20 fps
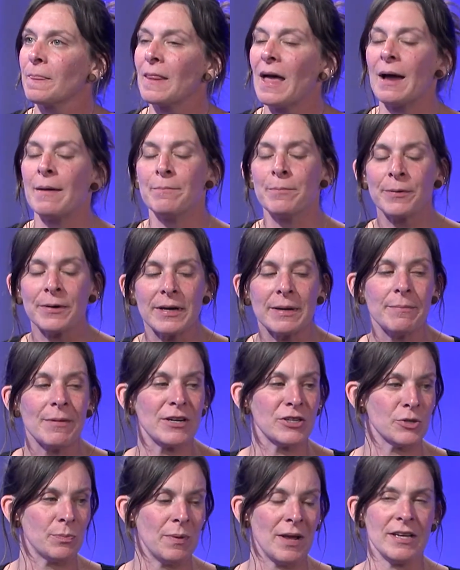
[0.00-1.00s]
I'm pretty
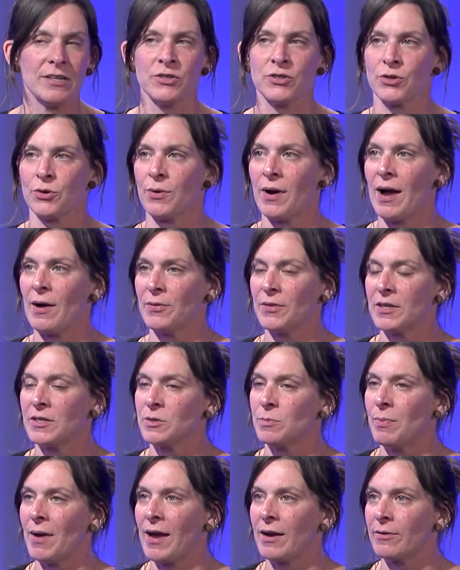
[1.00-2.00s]
much based around this
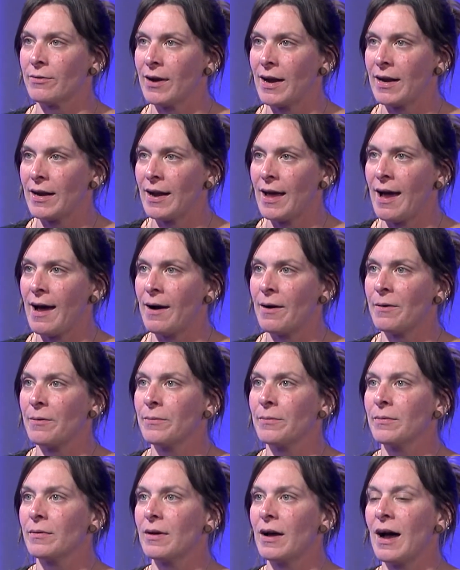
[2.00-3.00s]
bed right now.
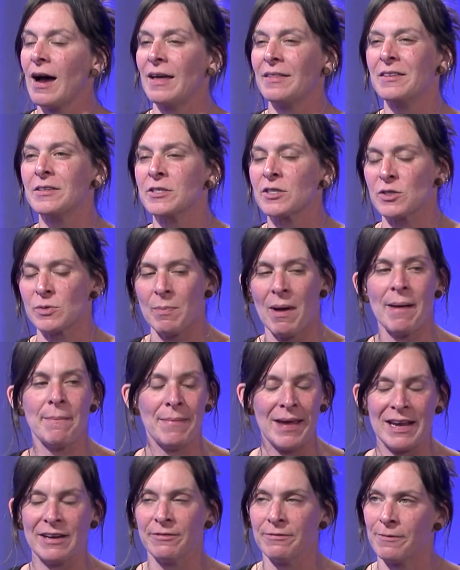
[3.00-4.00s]
This is my
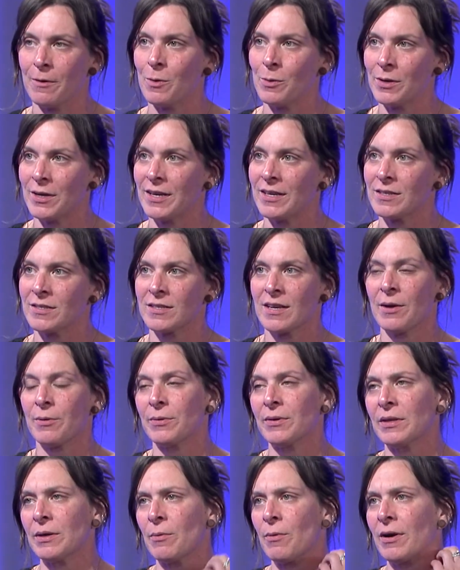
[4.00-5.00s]
main focus. I
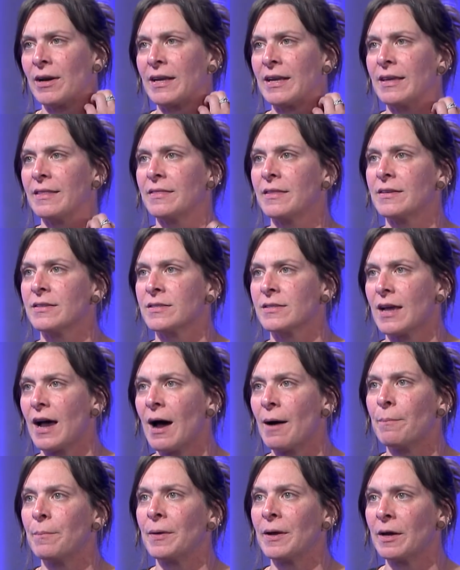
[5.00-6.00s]
really want to get this
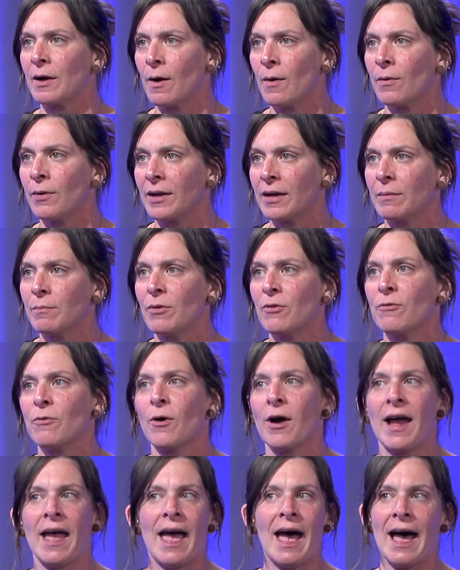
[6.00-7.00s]
up and going
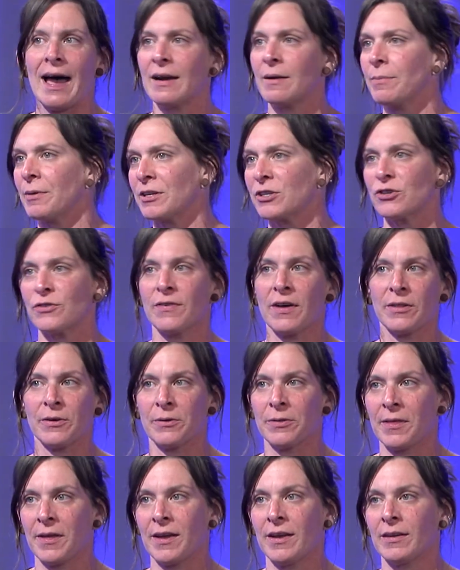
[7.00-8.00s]
before I add a bunch of other
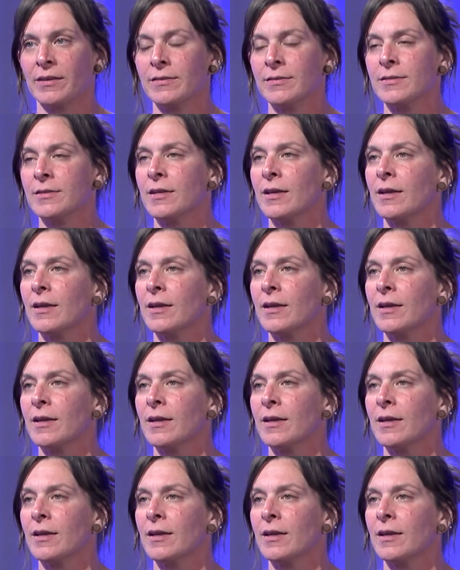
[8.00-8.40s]
things.